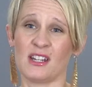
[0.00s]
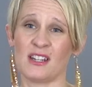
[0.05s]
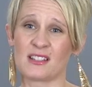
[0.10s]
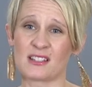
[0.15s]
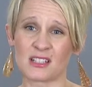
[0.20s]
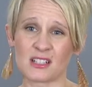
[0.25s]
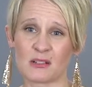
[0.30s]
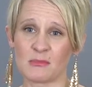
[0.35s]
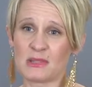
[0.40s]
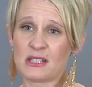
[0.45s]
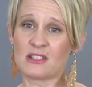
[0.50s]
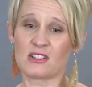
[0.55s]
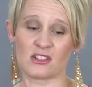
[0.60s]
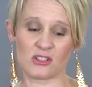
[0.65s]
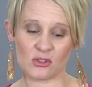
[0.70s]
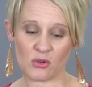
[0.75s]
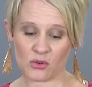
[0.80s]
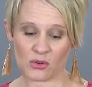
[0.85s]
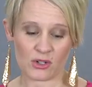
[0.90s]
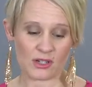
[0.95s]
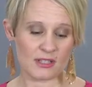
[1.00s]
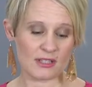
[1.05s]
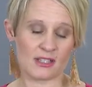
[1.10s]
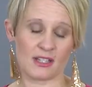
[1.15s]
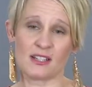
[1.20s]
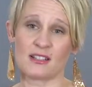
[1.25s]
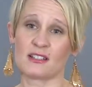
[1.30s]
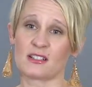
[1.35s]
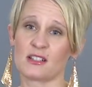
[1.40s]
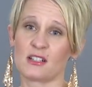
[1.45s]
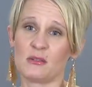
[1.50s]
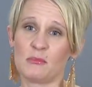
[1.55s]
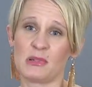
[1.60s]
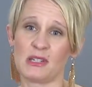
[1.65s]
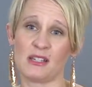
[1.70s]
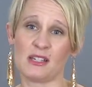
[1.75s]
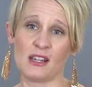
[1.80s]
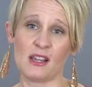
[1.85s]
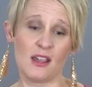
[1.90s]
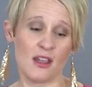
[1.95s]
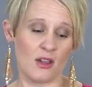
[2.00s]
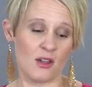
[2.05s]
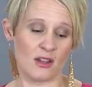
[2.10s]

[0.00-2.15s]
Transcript: It's gonna be stories, it's gonna be